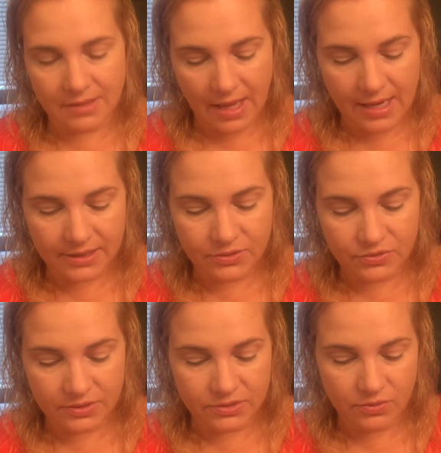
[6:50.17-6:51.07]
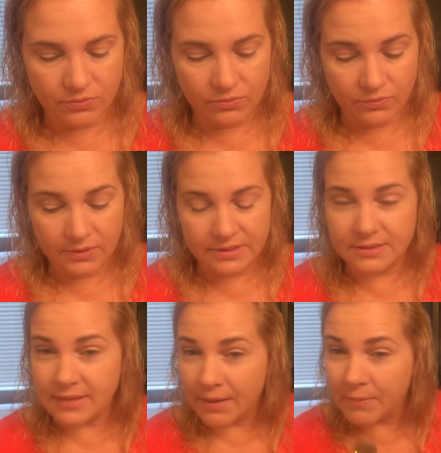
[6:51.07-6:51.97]
I usually don't really
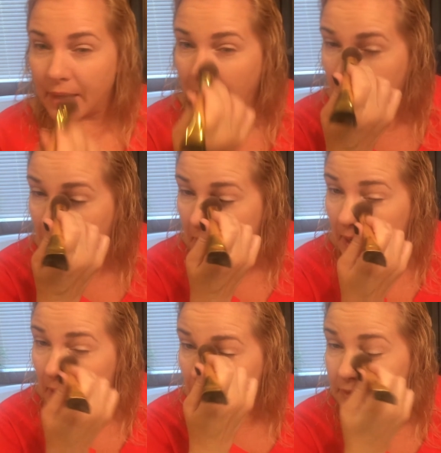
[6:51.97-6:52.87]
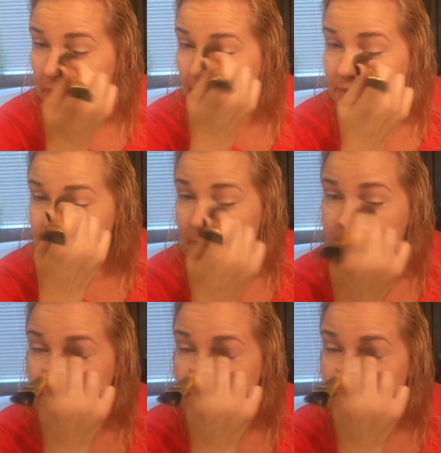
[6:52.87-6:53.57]
set my under eye too much.